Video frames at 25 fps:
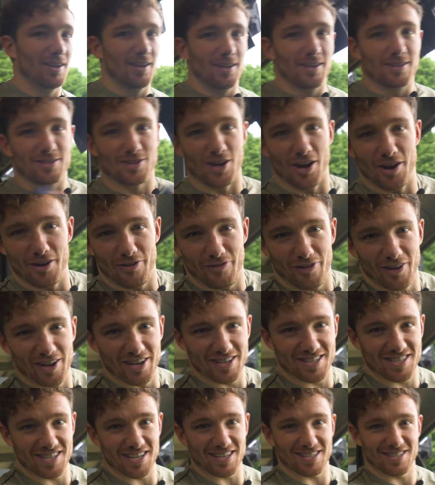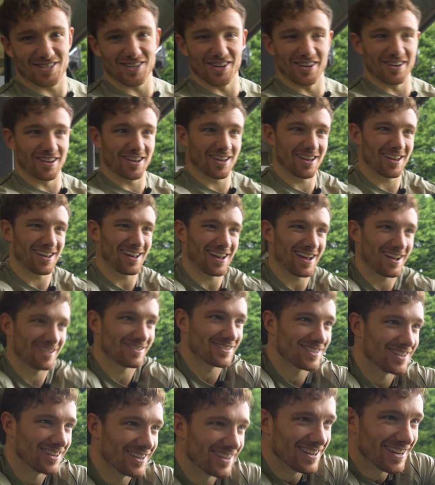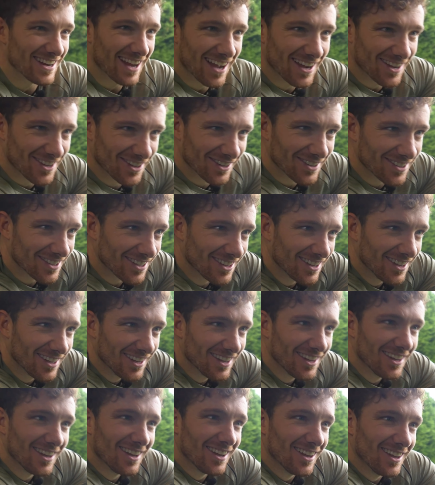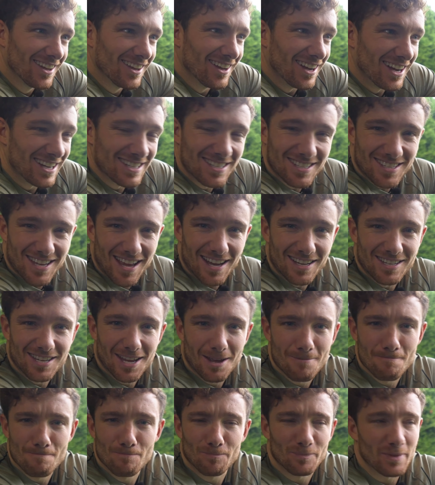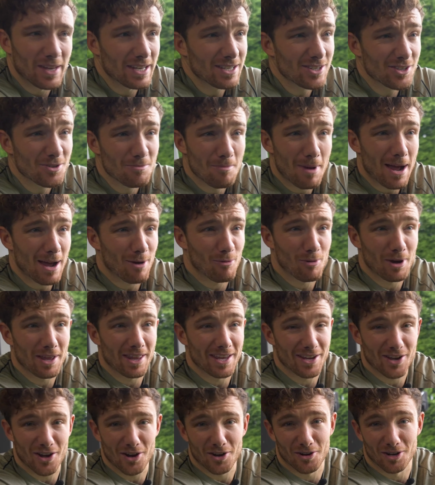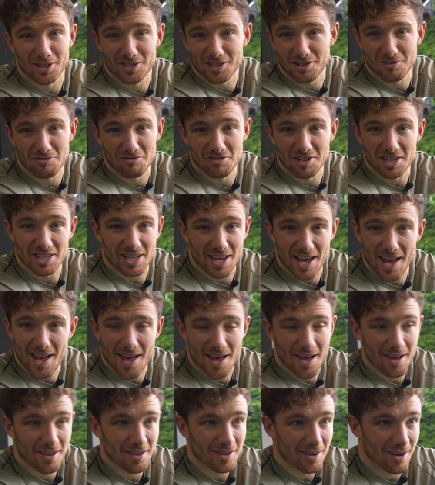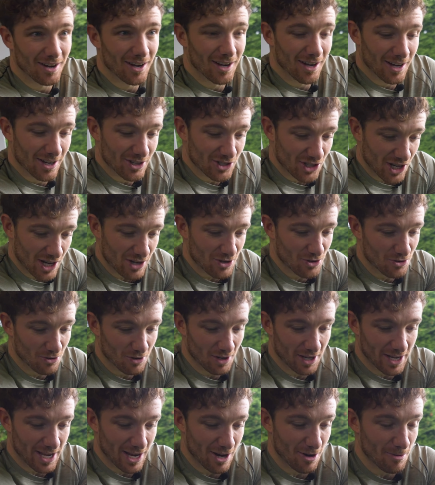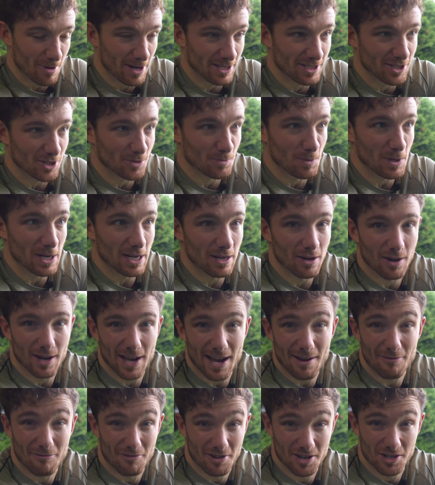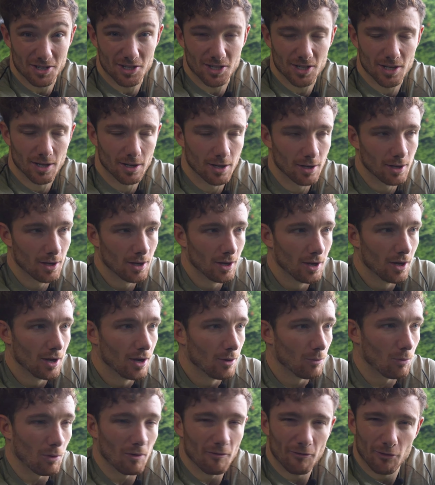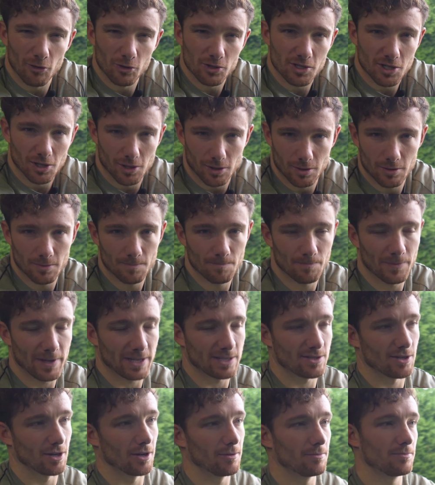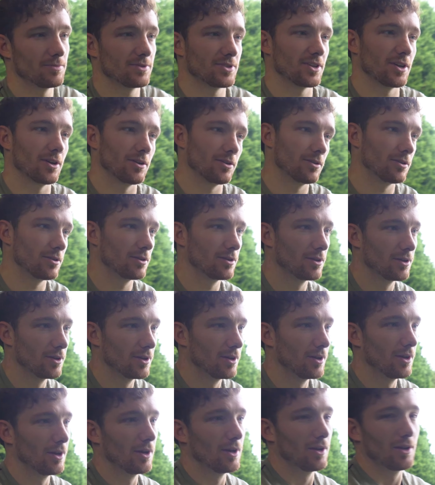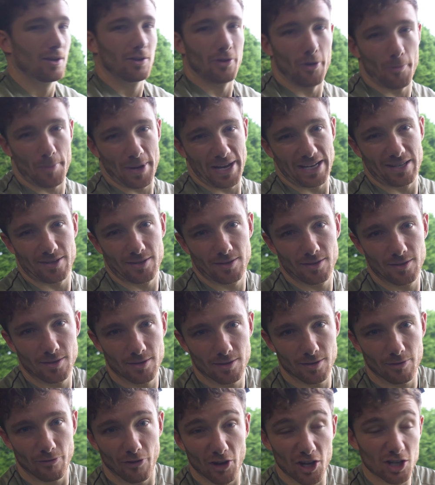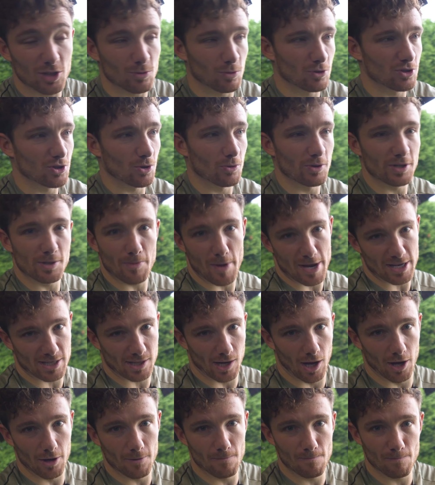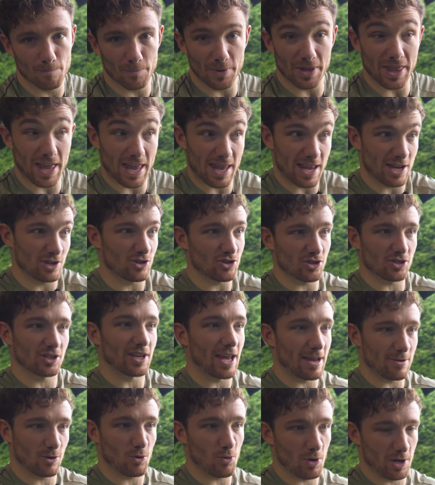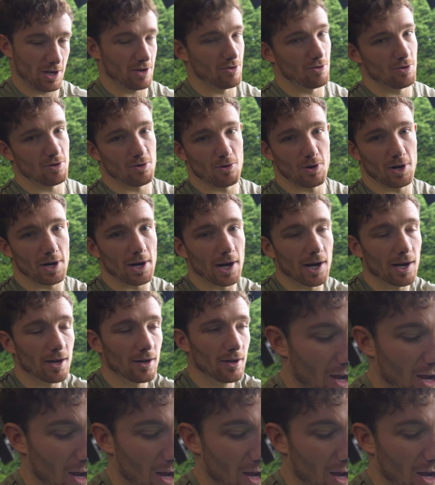So, first 6 done, absolutely knackered. As I said, it doesn't matter where they go, I don't really care. I genuinely, all I care about is the speed, and I averaged 142 that time, so not bad. First one's always a bit slow, but then they just get quicker and quicker.